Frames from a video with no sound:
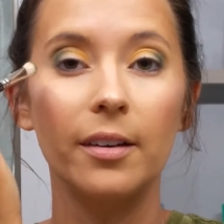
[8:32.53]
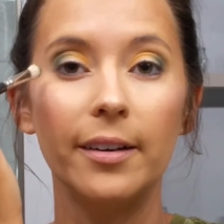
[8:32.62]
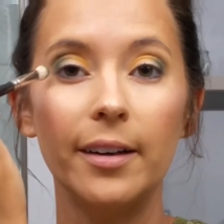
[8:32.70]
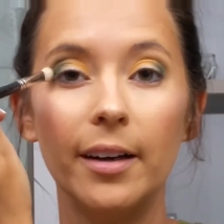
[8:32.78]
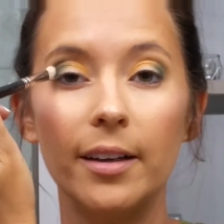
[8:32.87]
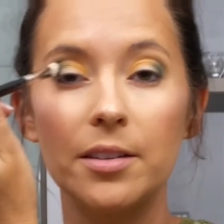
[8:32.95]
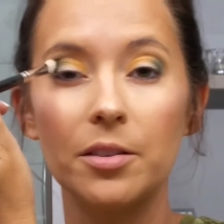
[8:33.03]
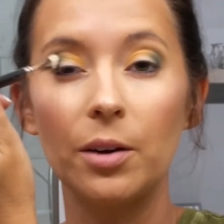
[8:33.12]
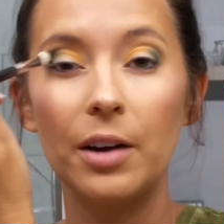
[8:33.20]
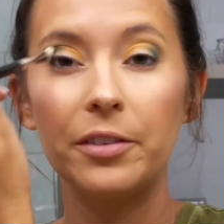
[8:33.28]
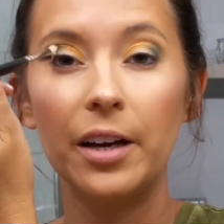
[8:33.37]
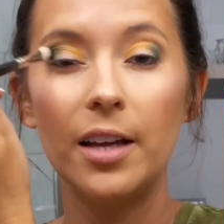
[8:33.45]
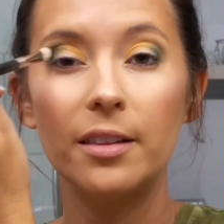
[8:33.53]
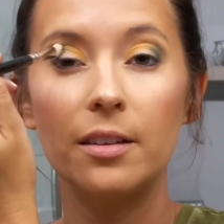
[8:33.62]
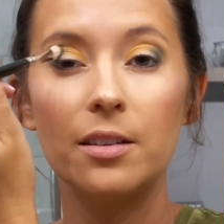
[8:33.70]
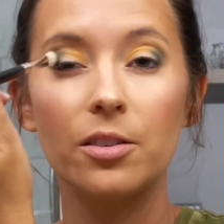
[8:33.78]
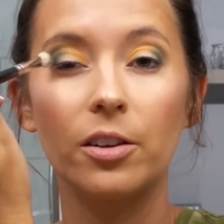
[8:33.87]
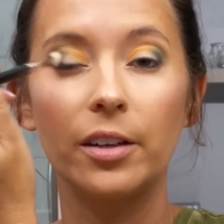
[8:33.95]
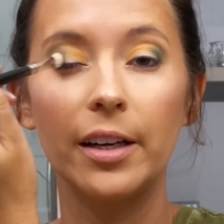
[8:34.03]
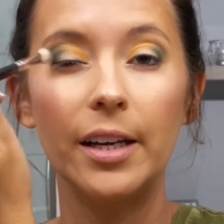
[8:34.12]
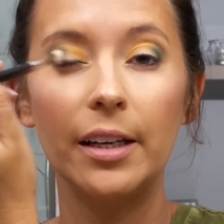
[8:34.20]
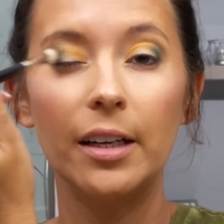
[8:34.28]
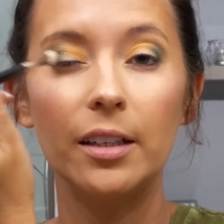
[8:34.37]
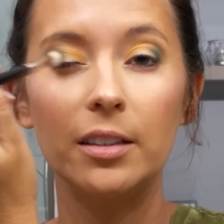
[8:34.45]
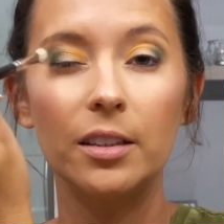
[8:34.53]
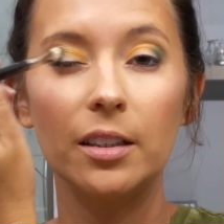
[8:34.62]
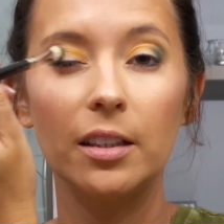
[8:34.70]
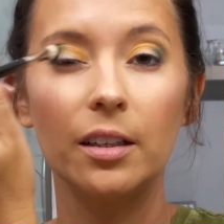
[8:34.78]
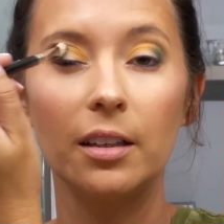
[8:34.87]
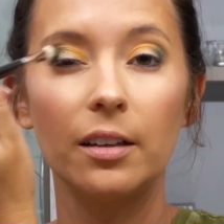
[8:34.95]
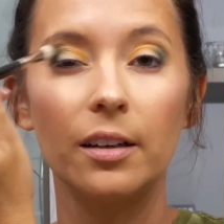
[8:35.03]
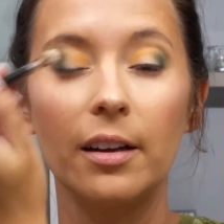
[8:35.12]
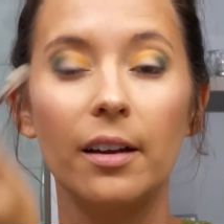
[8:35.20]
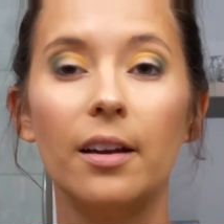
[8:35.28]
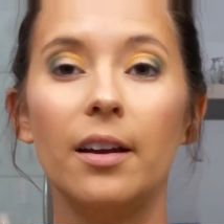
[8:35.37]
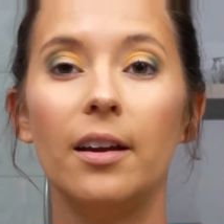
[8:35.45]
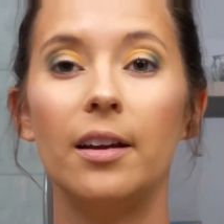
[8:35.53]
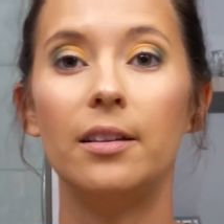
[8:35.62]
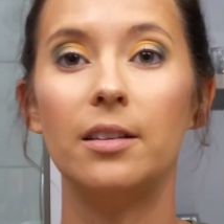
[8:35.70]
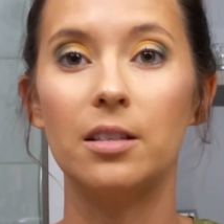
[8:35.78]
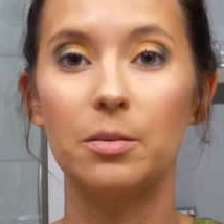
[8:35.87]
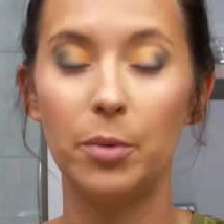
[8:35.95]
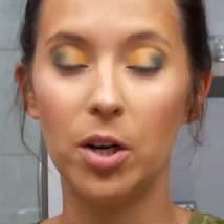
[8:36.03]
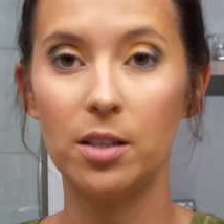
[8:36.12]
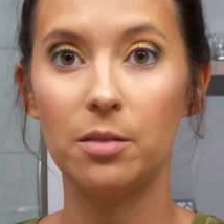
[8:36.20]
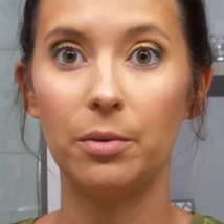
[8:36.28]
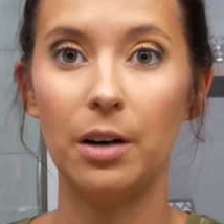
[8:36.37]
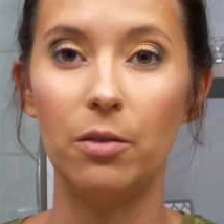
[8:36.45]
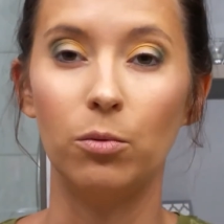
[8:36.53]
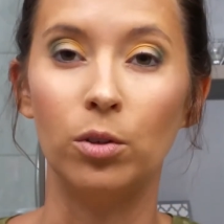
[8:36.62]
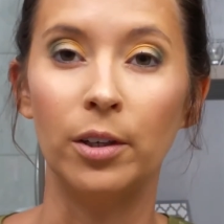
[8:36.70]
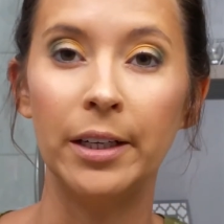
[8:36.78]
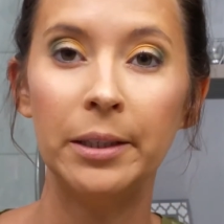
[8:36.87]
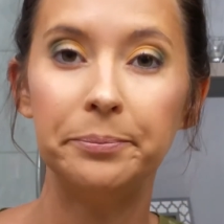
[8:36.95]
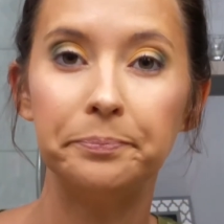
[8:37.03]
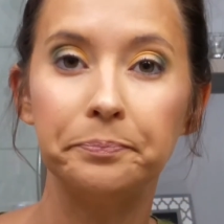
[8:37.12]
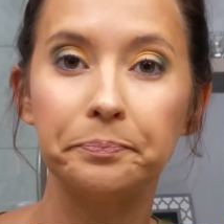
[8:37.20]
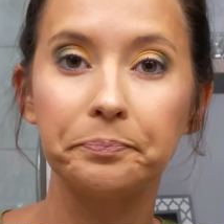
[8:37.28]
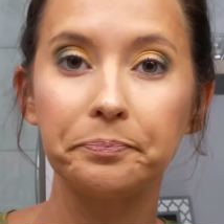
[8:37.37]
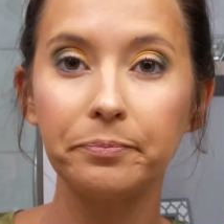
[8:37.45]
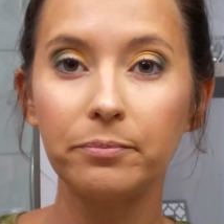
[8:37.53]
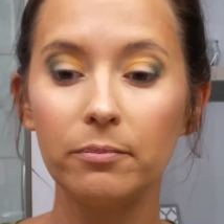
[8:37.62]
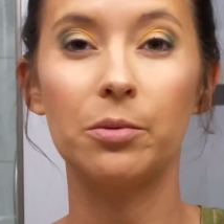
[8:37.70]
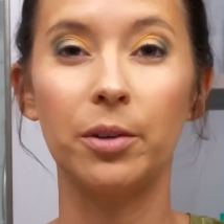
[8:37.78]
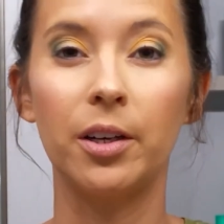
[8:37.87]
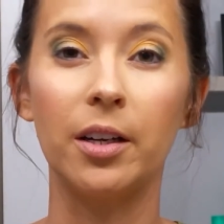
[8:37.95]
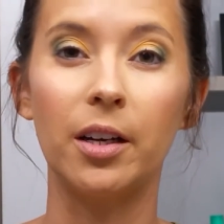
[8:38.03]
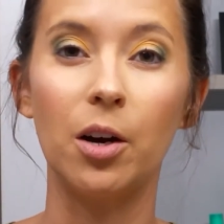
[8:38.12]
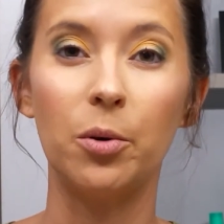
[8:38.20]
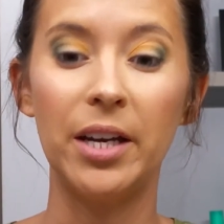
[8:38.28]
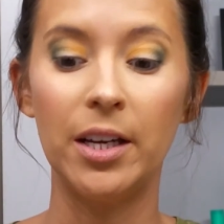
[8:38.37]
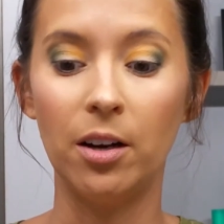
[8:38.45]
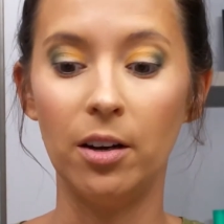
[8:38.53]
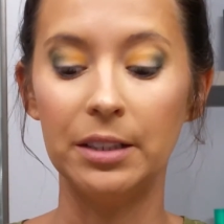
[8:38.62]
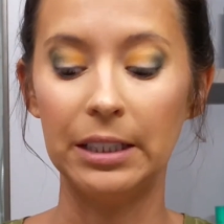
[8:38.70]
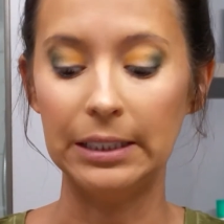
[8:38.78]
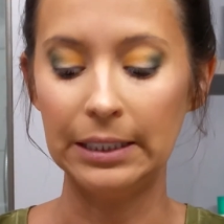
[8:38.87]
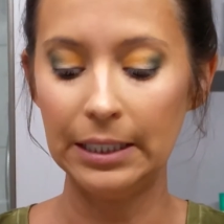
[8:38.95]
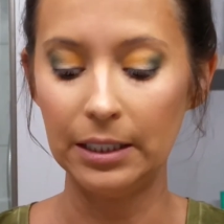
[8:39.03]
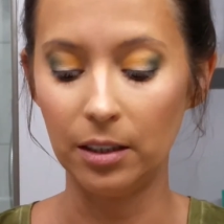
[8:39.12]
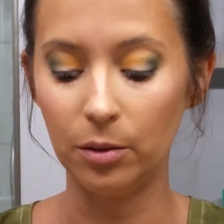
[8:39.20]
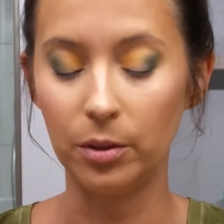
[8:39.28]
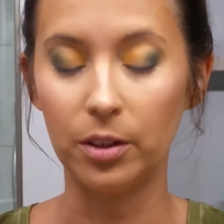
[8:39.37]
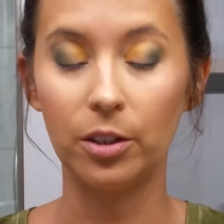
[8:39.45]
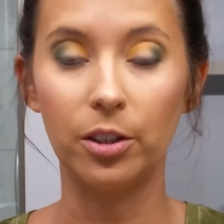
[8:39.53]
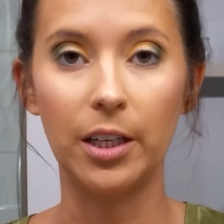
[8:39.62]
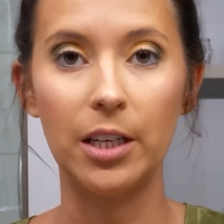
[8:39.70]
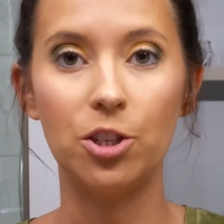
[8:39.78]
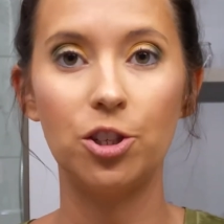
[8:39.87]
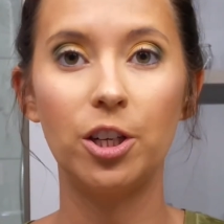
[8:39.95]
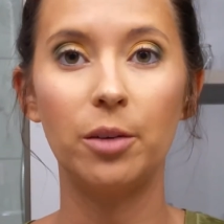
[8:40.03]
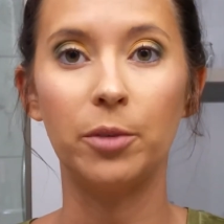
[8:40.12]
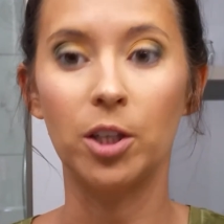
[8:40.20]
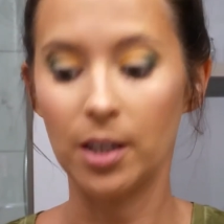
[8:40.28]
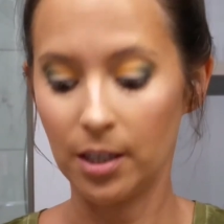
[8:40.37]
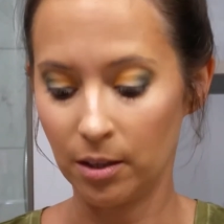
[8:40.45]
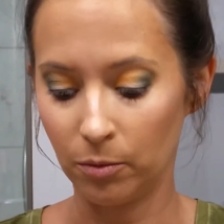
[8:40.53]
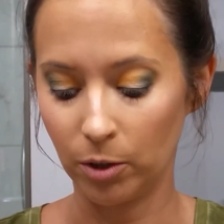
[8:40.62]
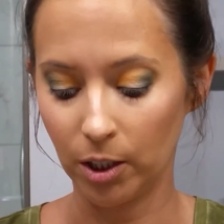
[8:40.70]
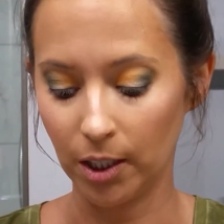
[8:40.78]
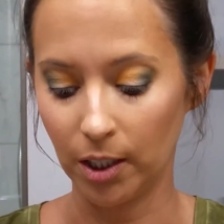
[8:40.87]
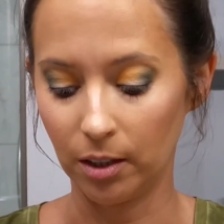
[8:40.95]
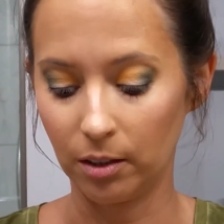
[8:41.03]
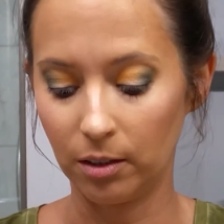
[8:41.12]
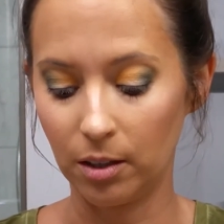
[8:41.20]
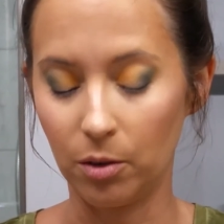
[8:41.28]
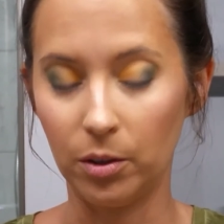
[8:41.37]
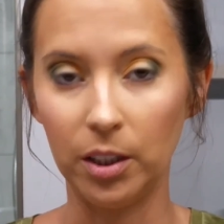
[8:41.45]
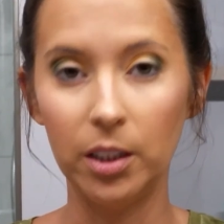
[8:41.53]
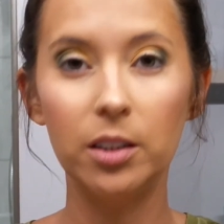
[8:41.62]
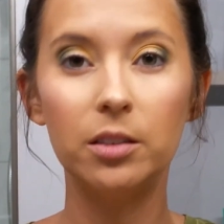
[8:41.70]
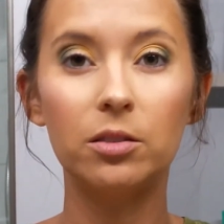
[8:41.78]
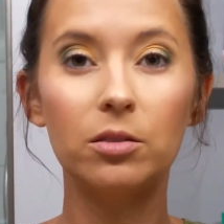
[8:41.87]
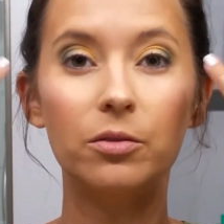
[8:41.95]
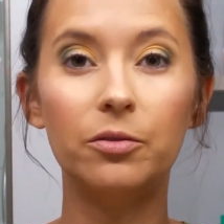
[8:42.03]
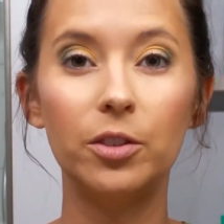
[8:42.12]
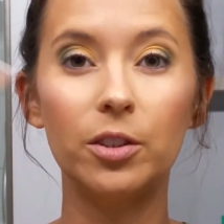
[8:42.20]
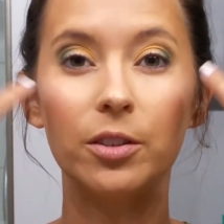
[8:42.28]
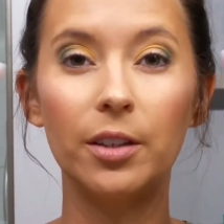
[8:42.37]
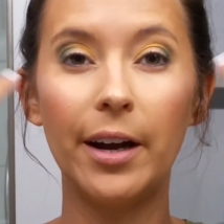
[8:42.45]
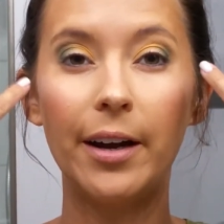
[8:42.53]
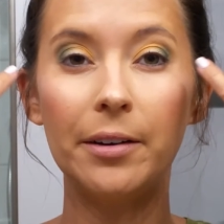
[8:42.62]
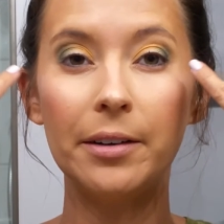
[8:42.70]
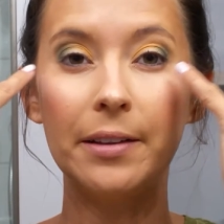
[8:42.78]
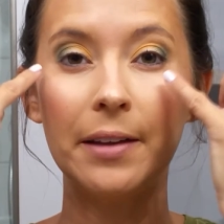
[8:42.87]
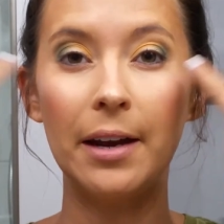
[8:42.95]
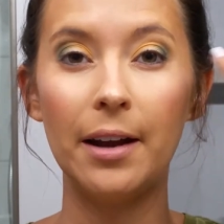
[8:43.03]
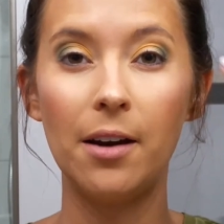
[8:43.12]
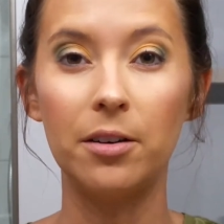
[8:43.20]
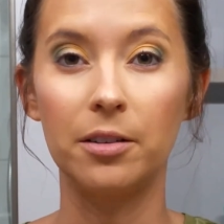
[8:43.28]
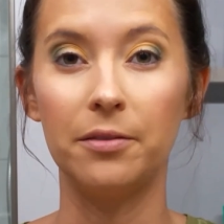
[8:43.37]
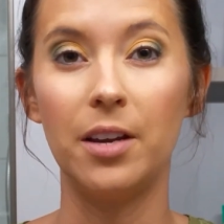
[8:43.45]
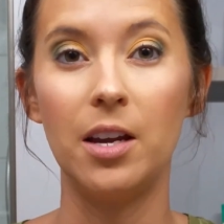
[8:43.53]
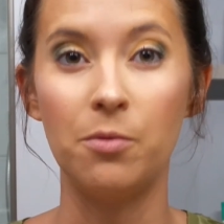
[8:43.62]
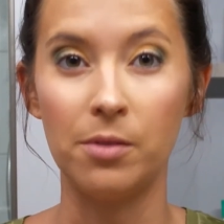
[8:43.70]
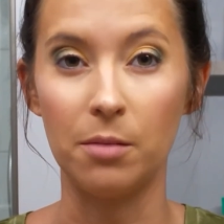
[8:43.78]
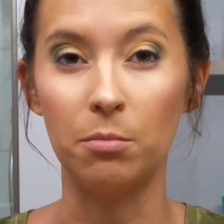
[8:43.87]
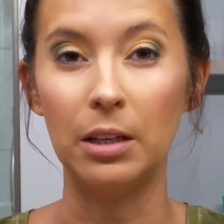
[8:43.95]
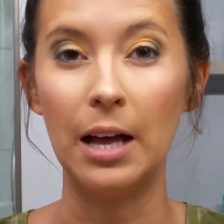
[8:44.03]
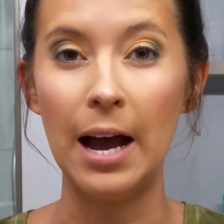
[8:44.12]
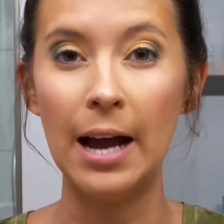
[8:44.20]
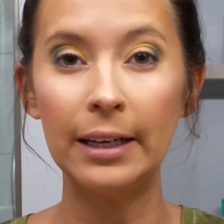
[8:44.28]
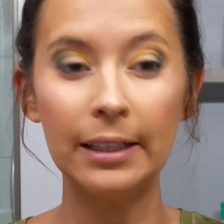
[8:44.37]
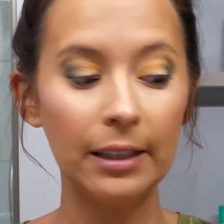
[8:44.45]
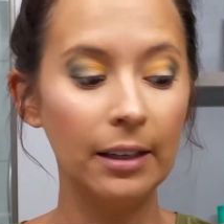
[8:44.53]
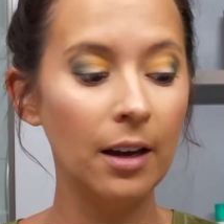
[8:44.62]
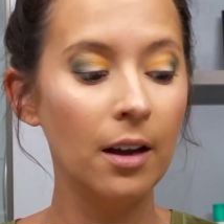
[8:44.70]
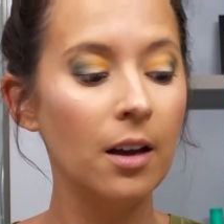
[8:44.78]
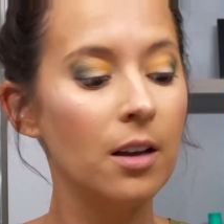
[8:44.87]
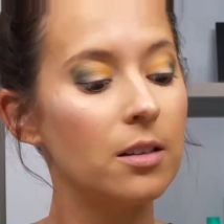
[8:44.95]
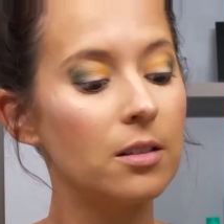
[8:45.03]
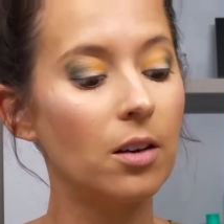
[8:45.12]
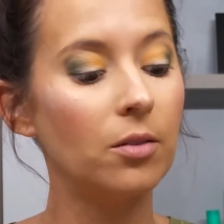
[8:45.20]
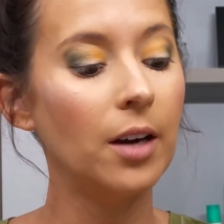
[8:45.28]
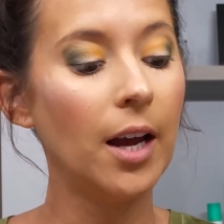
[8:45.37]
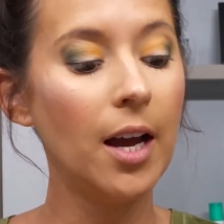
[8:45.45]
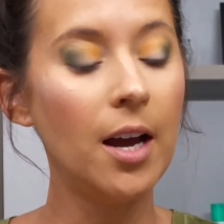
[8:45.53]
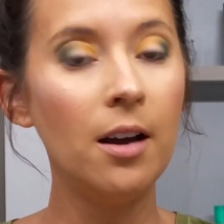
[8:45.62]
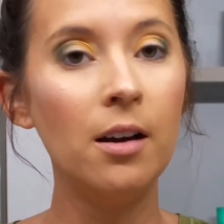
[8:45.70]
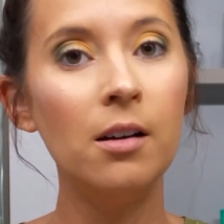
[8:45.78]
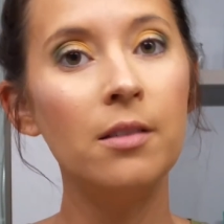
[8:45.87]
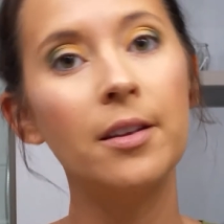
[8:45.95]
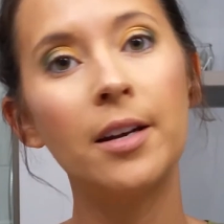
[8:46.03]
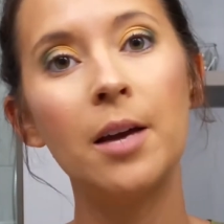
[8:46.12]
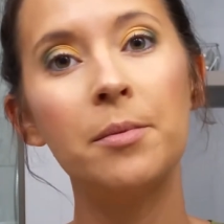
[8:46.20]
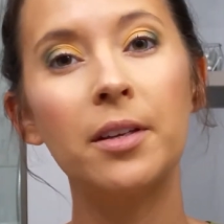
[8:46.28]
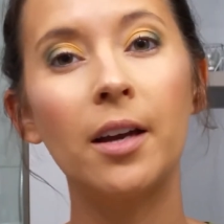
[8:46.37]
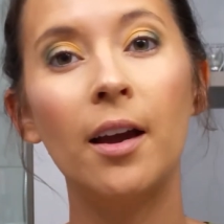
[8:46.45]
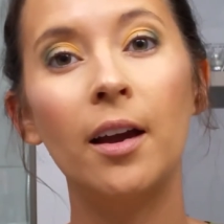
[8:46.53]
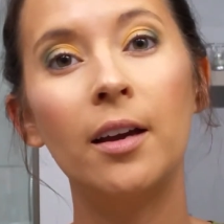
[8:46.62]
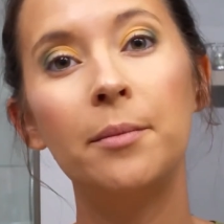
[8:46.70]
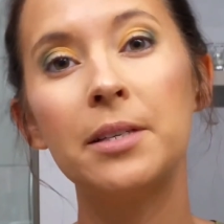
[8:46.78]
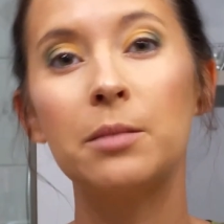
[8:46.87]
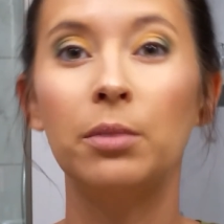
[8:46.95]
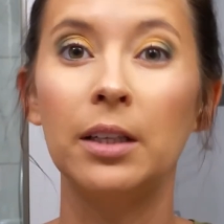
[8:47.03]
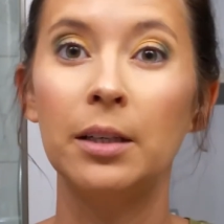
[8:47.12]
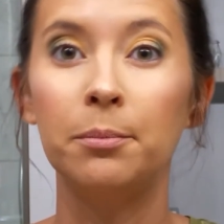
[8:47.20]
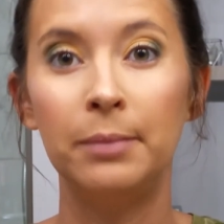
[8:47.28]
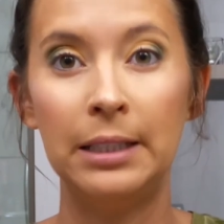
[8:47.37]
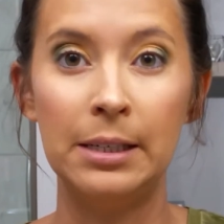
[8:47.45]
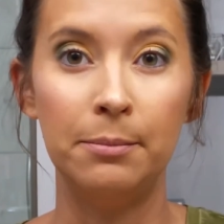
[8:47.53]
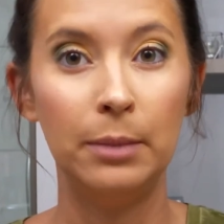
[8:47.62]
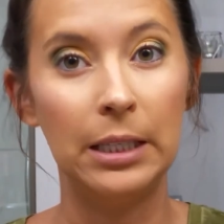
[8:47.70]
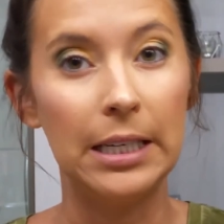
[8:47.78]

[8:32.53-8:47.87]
All right, so I've got this green color in the spots where I want it. So we're gonna go in on the lid with the green shimmer and then we're gonna go a little further out in that outer V with a black. So now the name of the game is blend, blend,